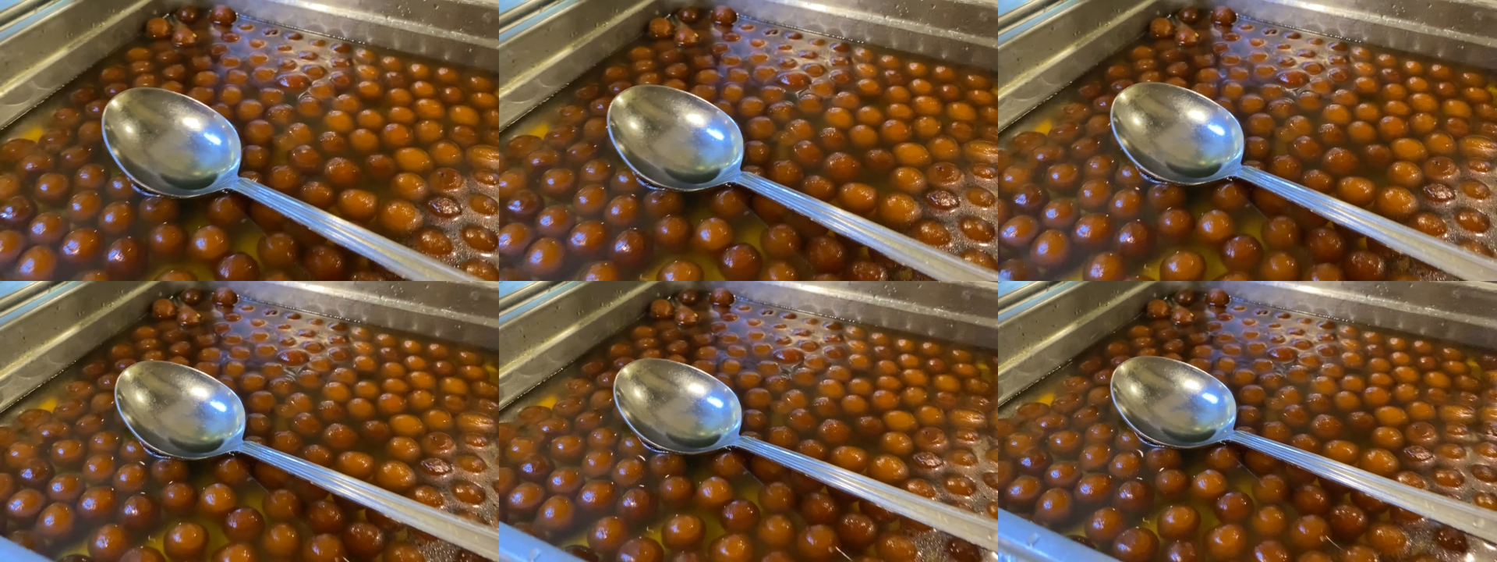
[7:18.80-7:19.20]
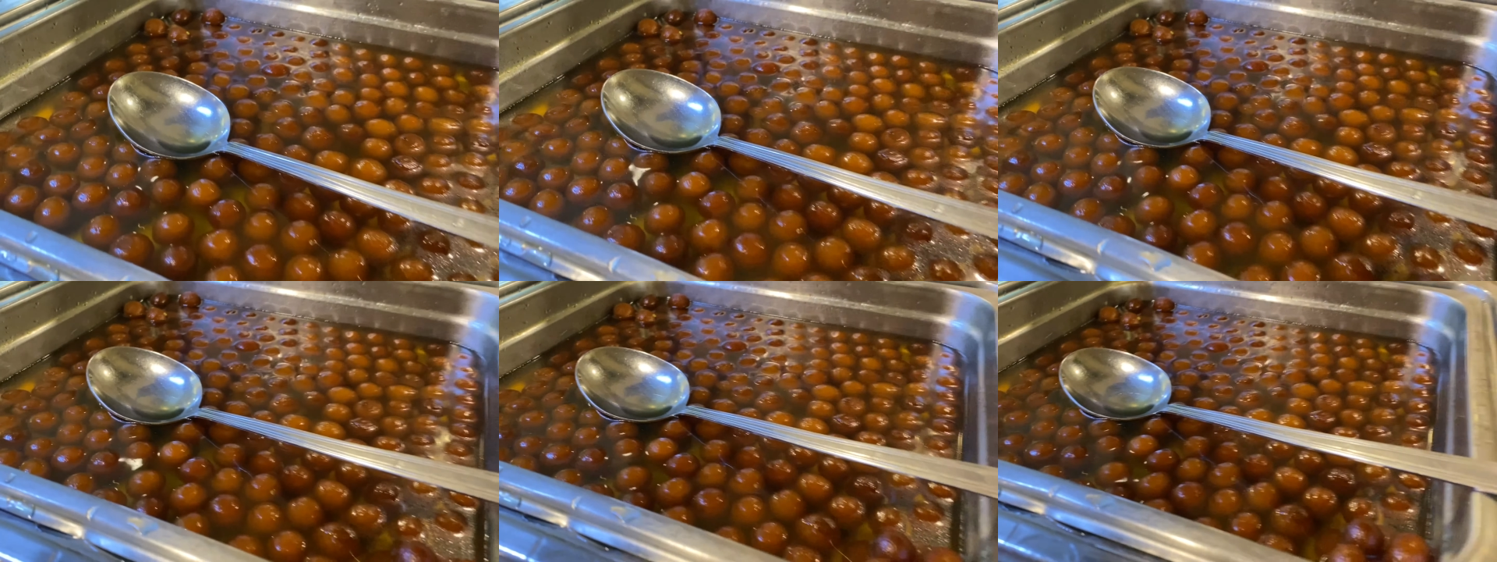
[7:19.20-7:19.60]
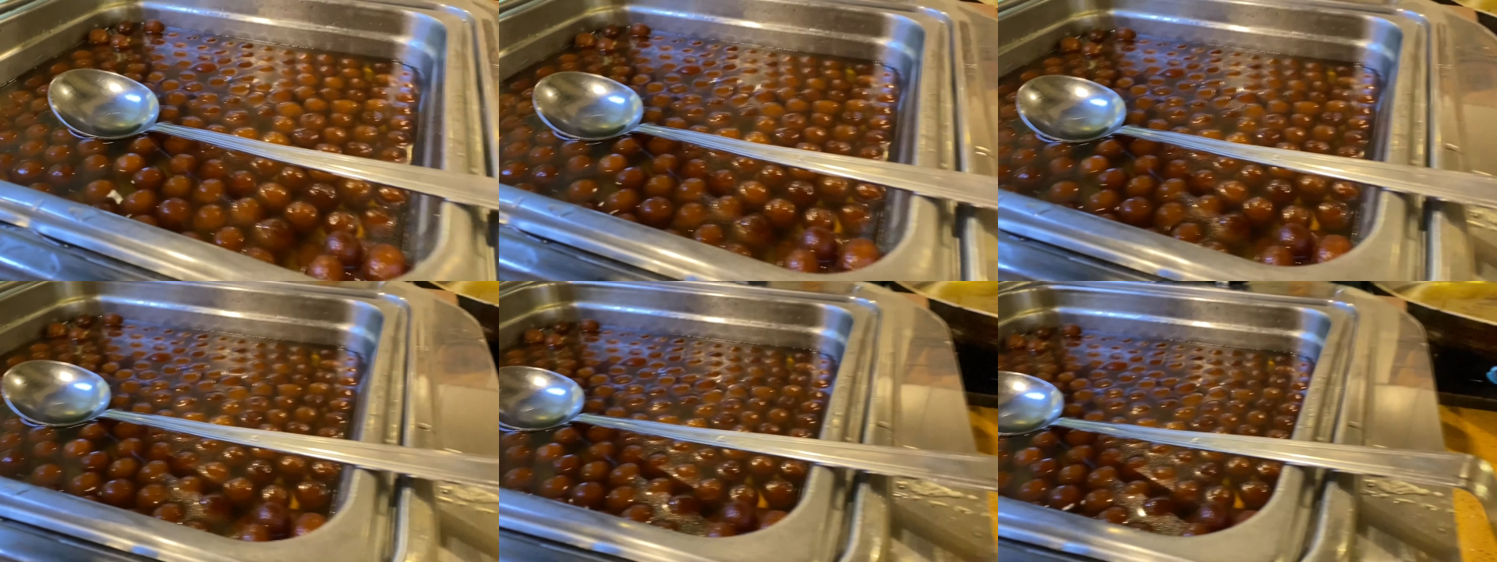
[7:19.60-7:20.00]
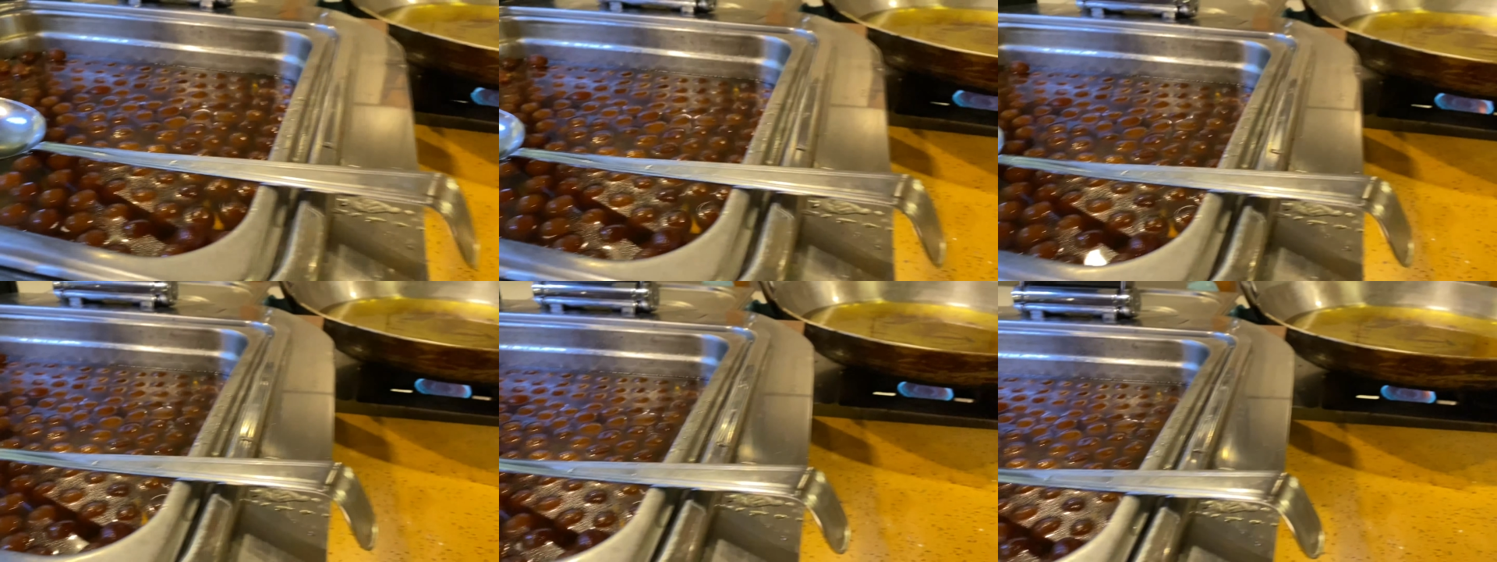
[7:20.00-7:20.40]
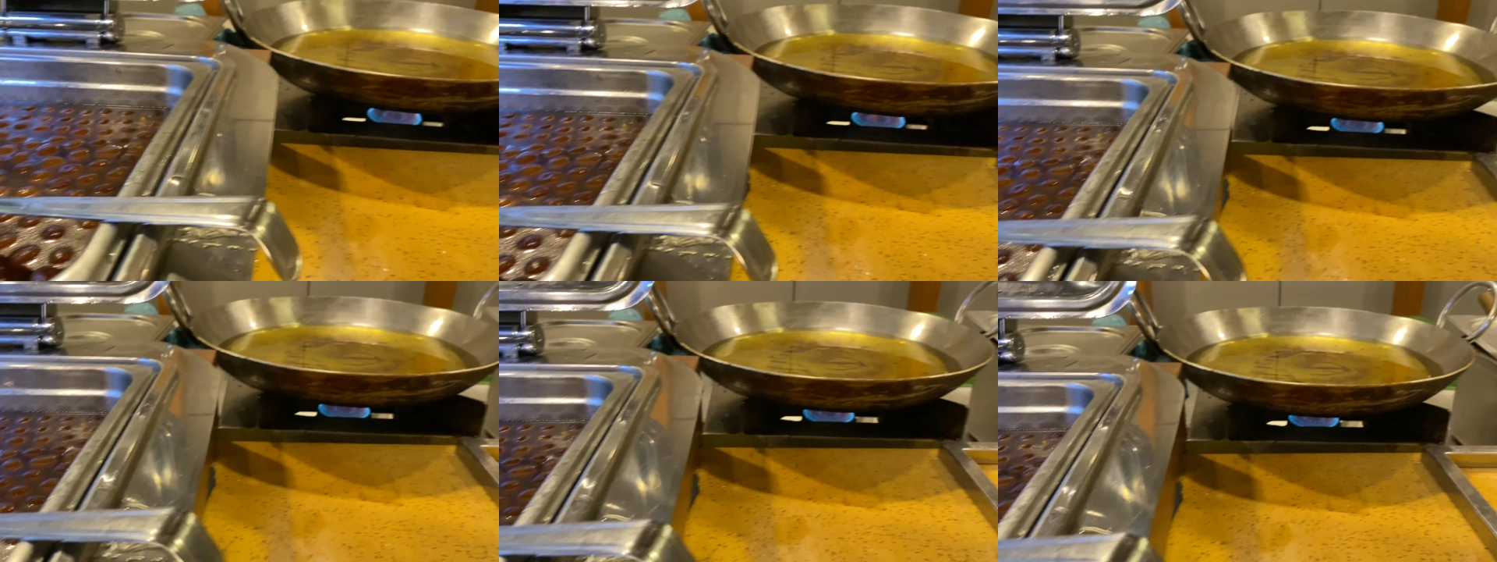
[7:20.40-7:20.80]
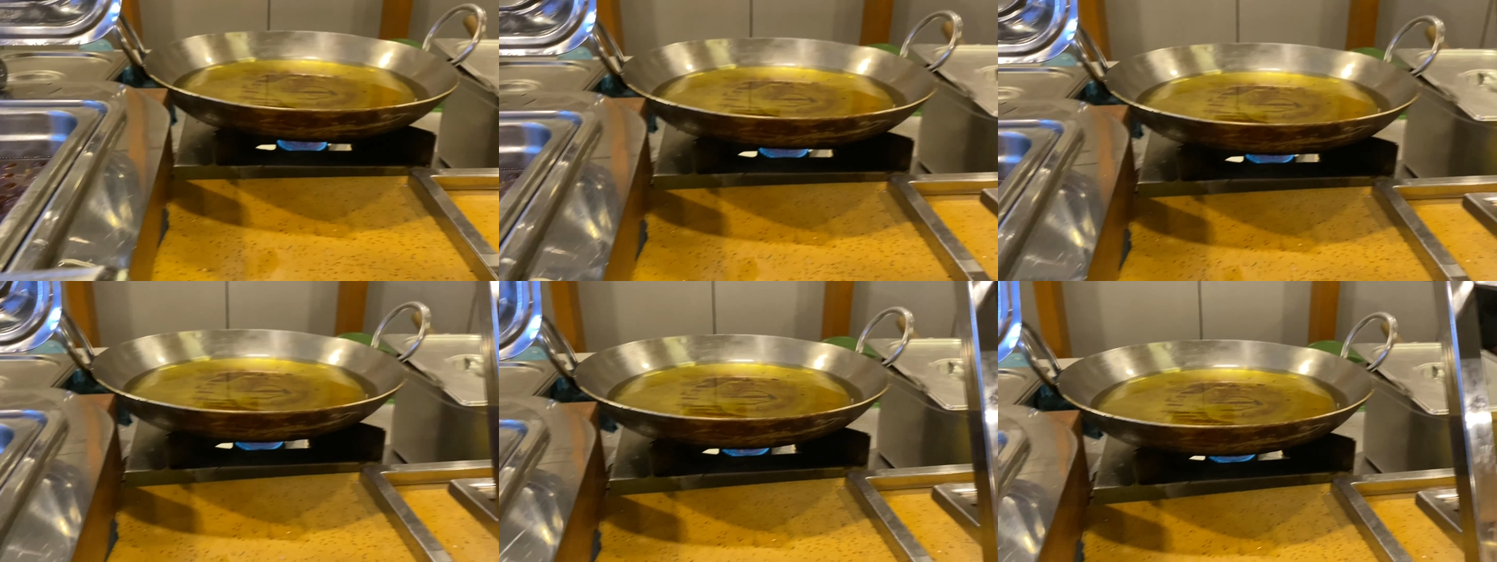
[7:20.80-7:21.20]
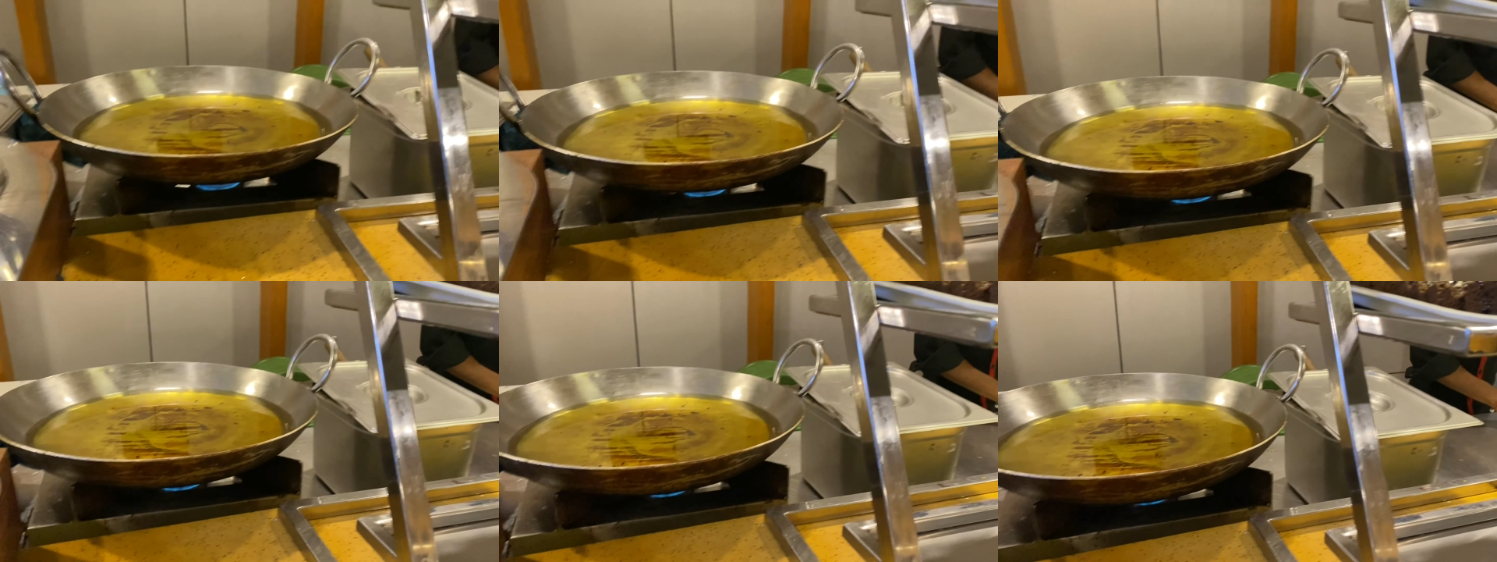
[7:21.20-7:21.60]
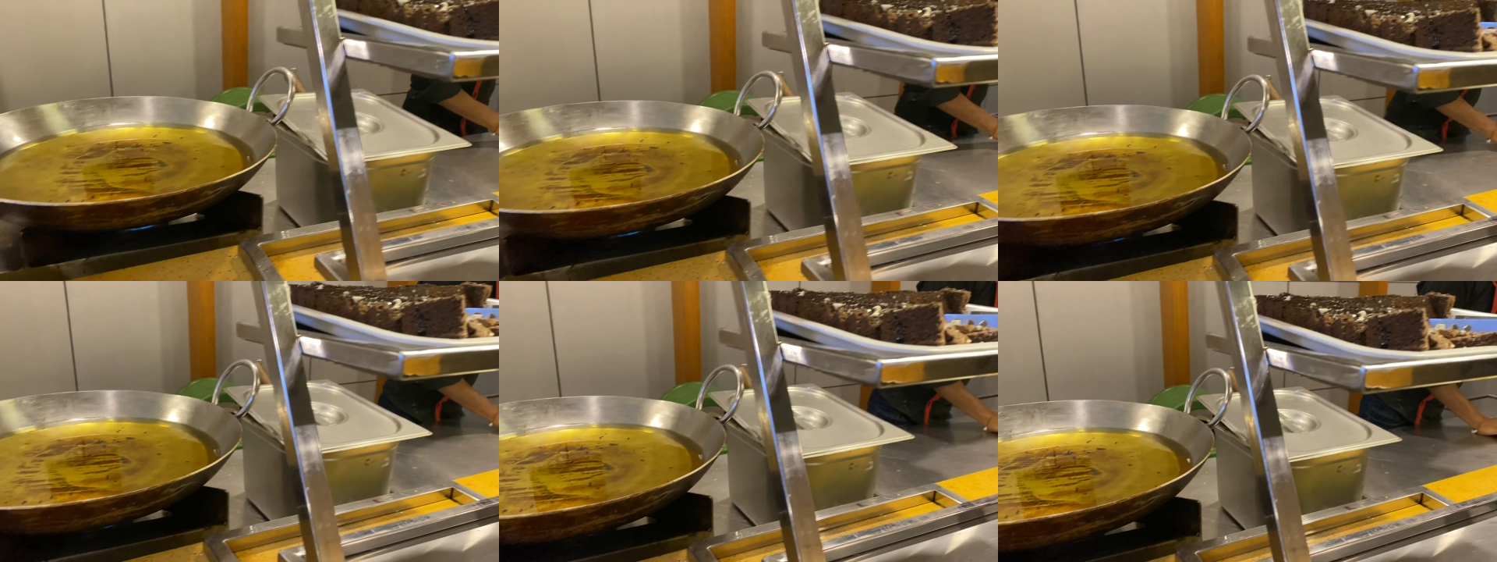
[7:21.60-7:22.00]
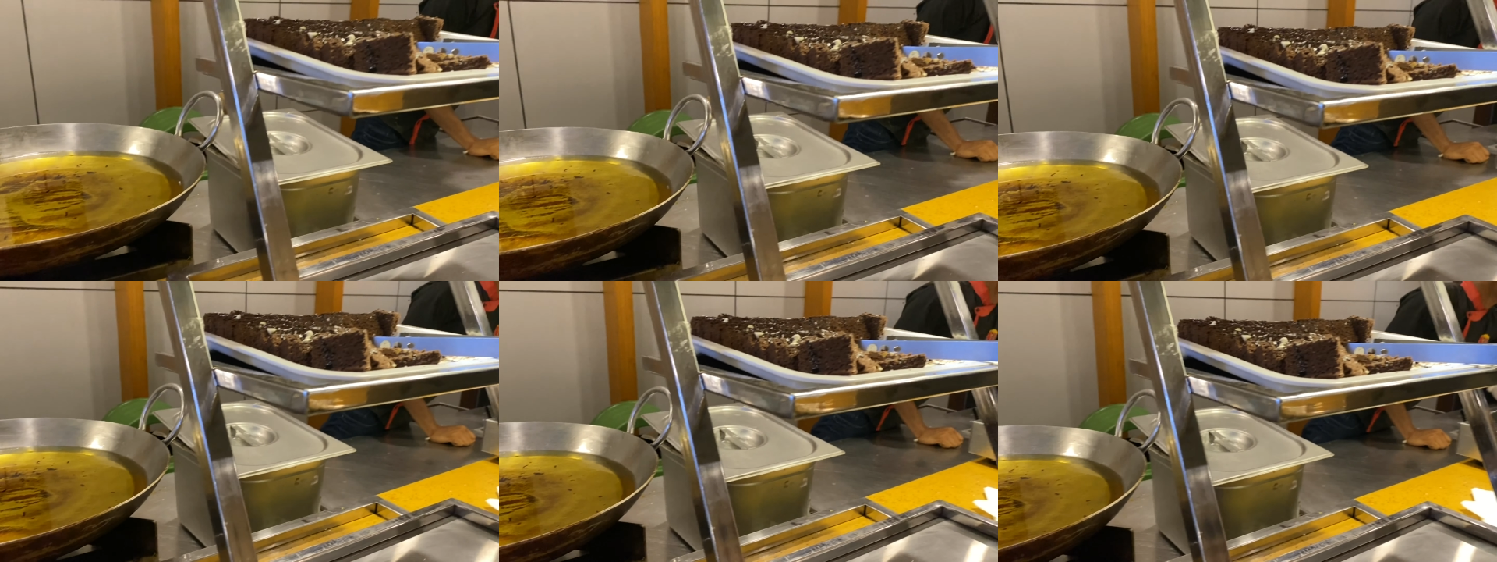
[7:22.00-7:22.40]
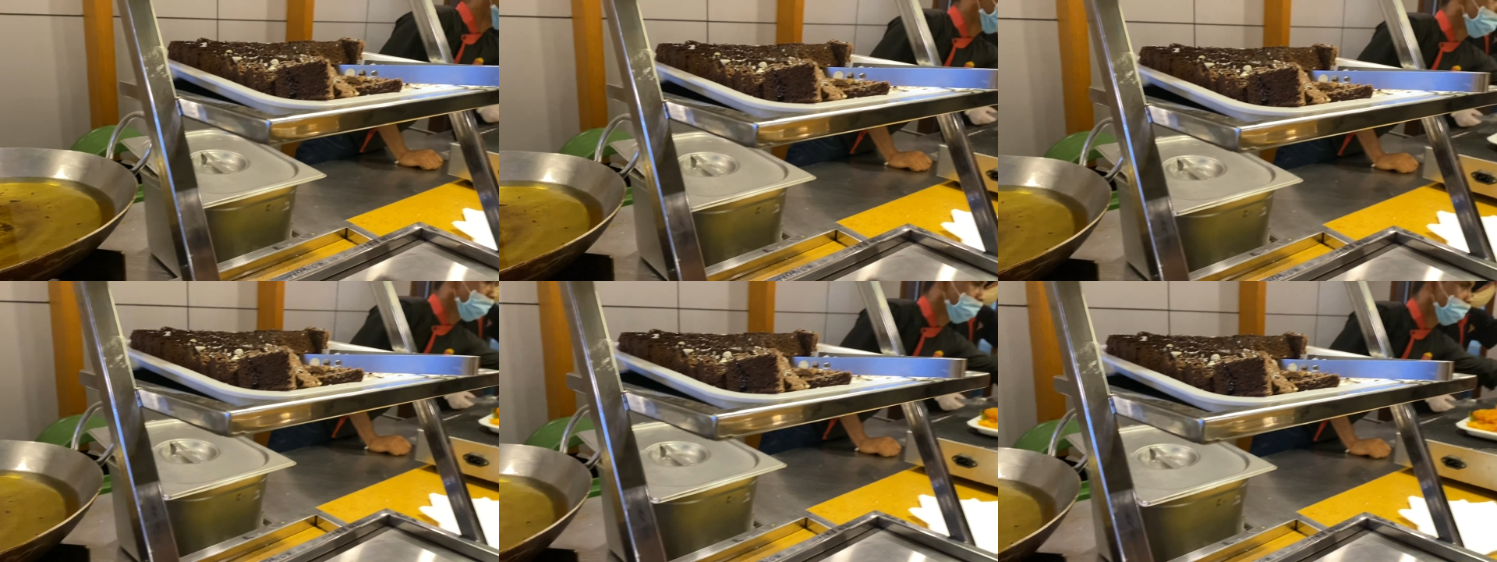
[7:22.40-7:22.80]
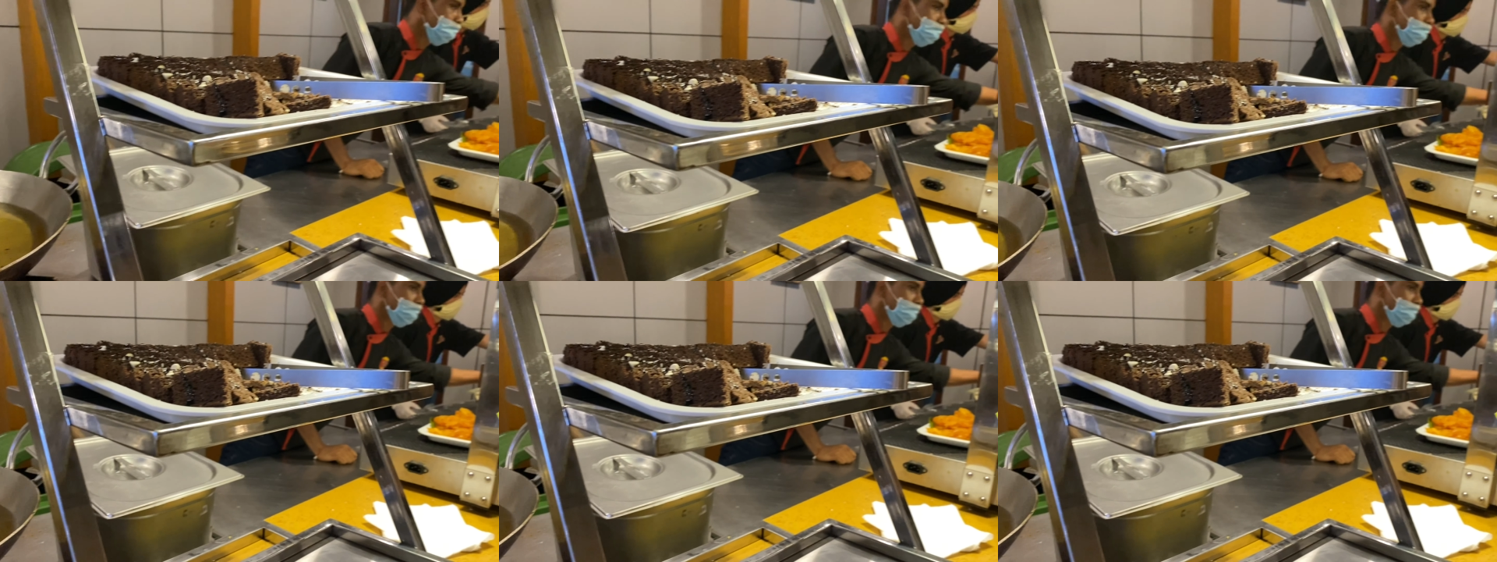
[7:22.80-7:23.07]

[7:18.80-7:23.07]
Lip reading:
(no speaker visible)